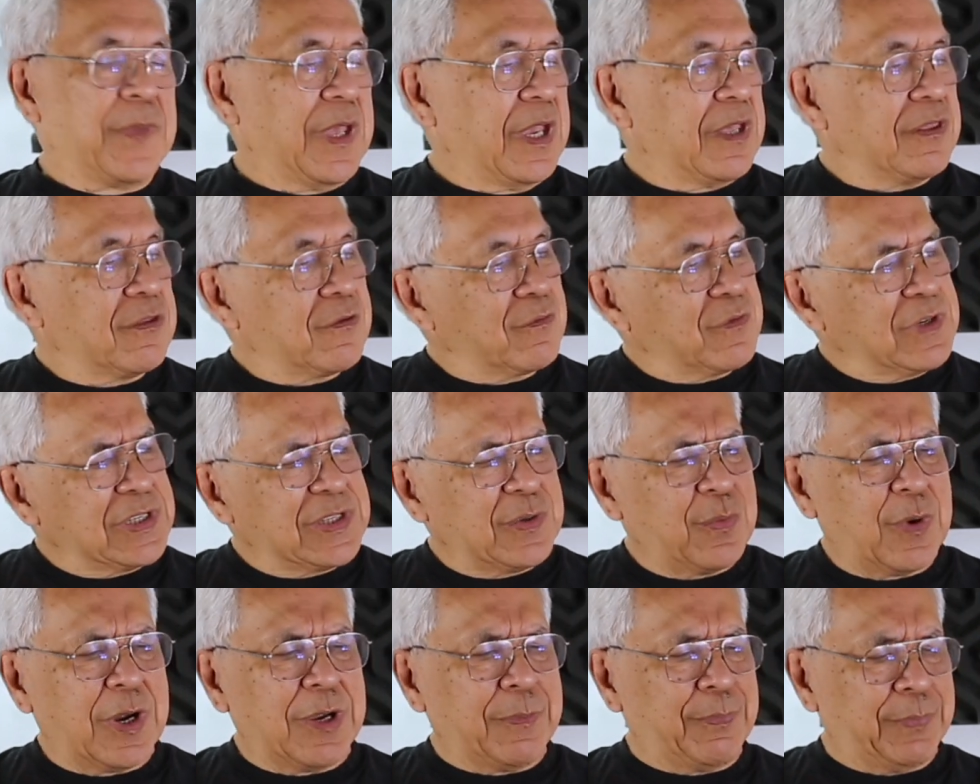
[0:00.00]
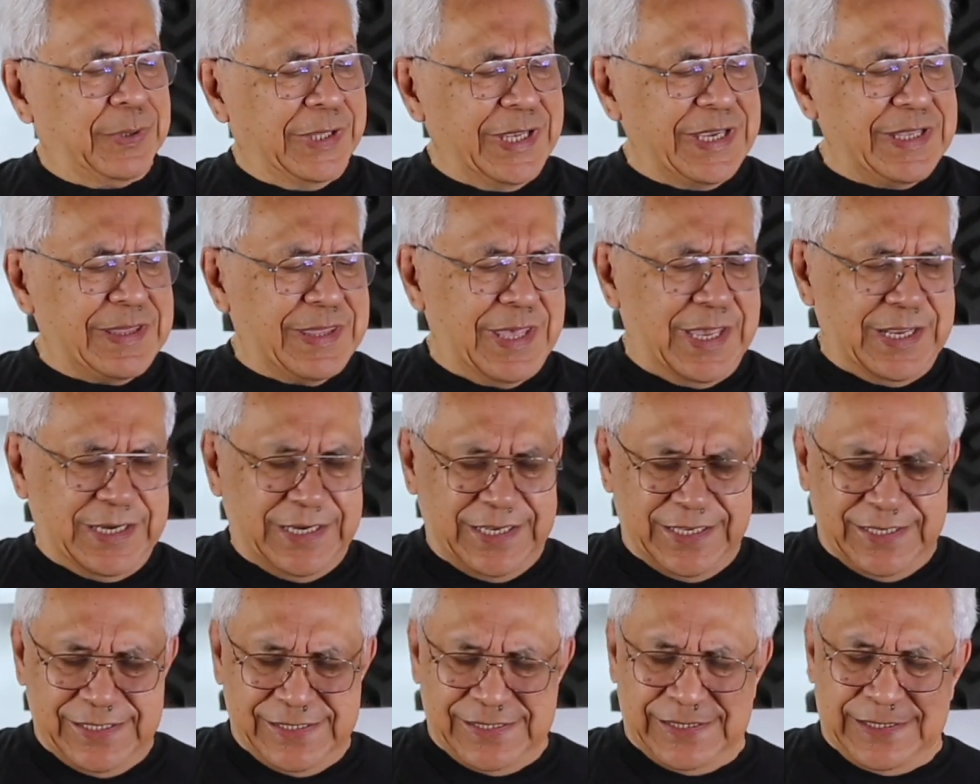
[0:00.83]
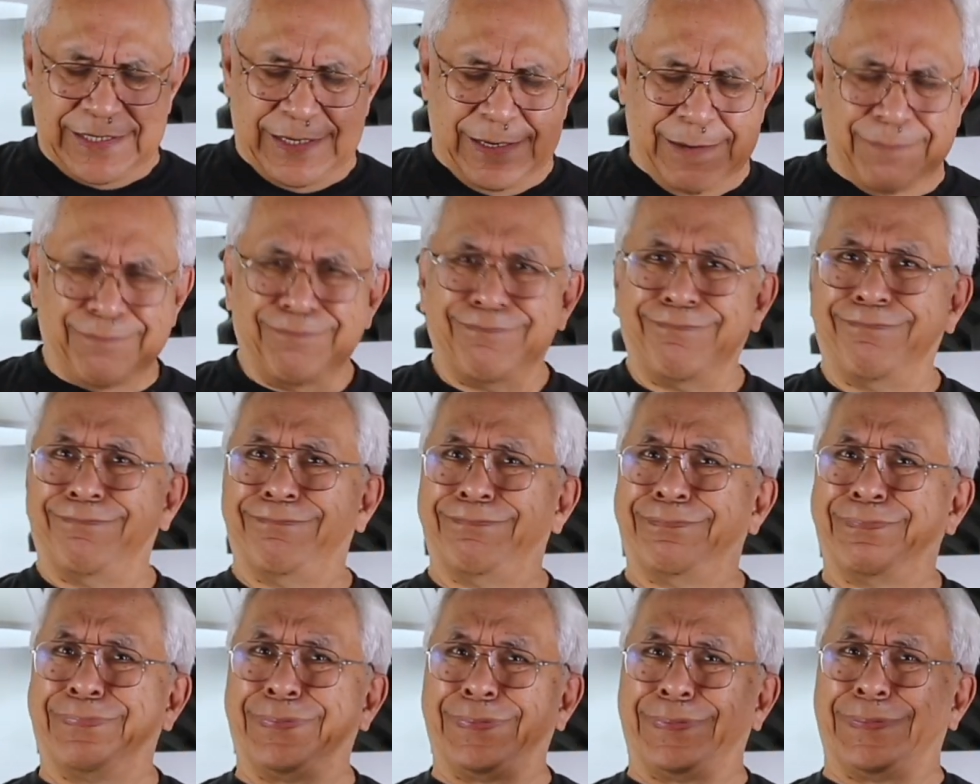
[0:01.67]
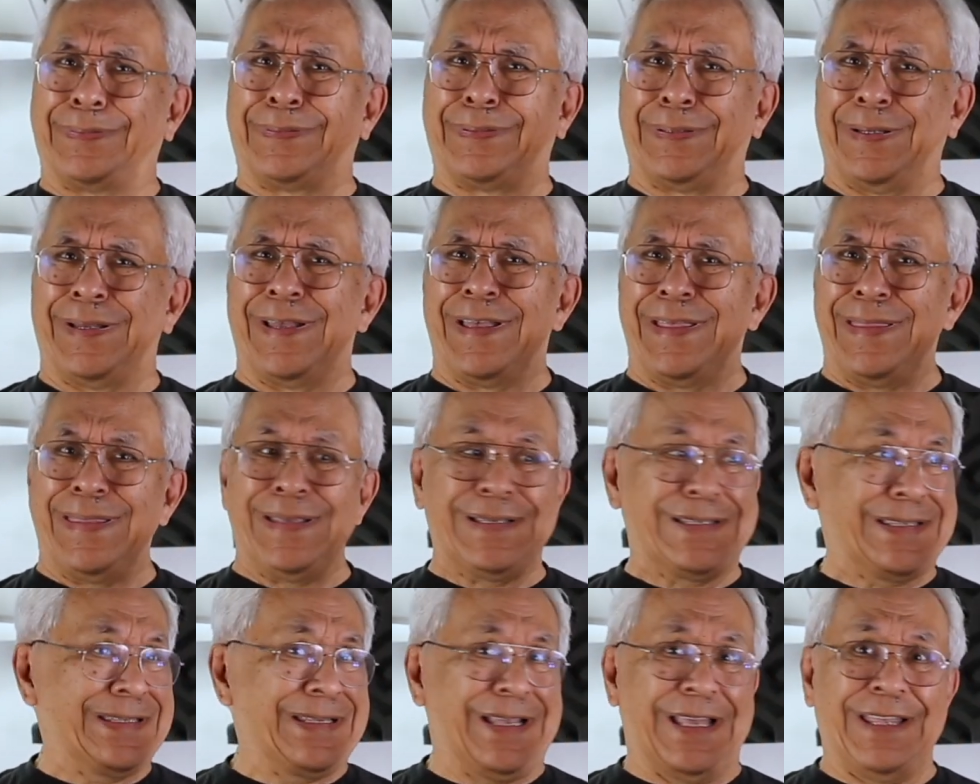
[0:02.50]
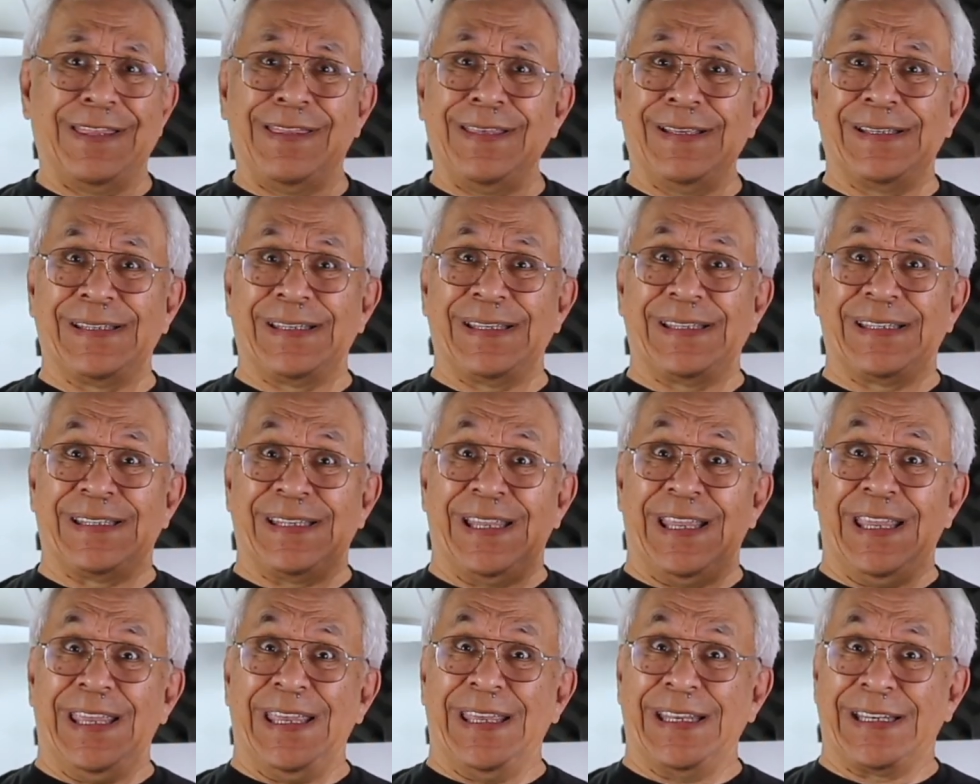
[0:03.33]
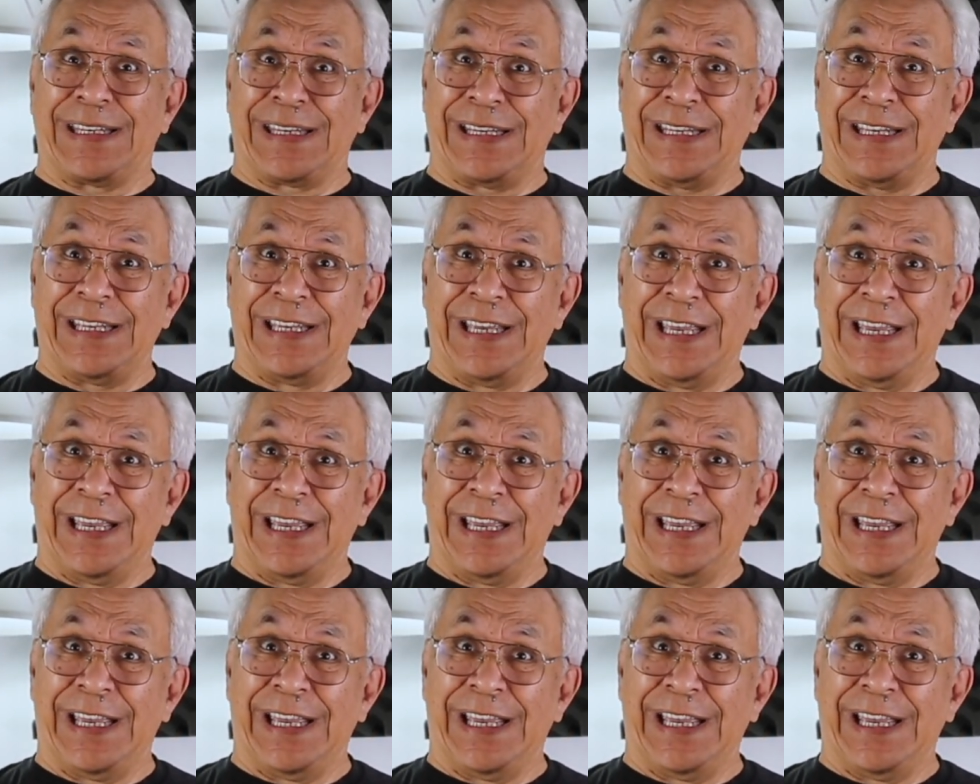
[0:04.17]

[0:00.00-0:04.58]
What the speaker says: And the reason why I played that is, this is it.